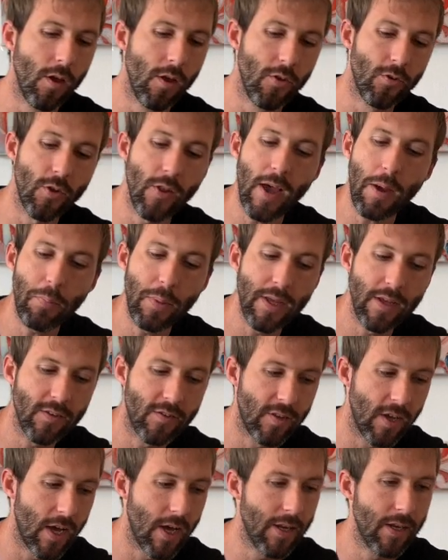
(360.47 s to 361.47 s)
So that being
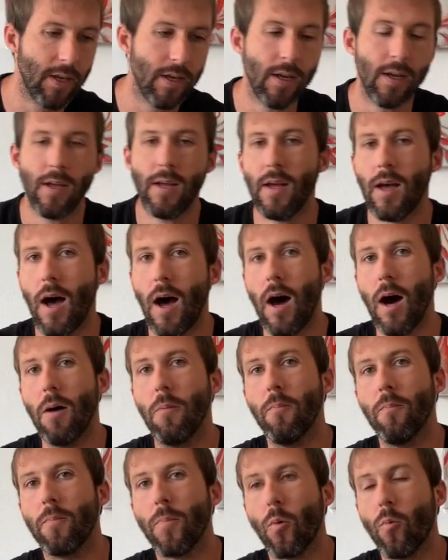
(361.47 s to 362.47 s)
said,
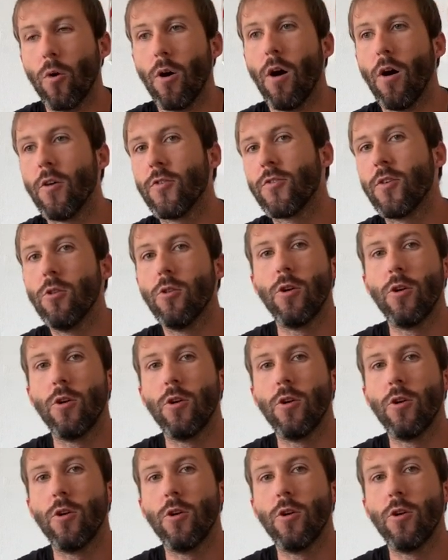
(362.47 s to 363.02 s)
we're also